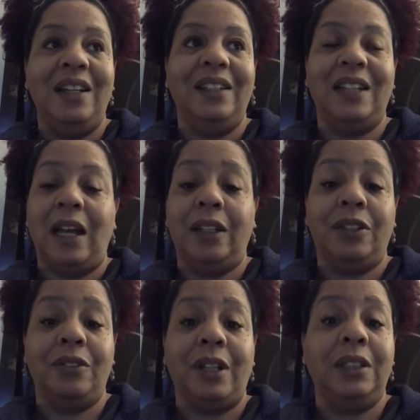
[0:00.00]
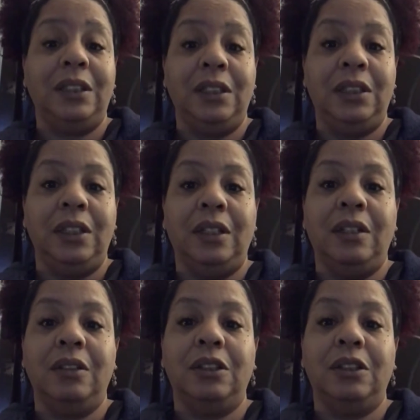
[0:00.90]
not in great detail.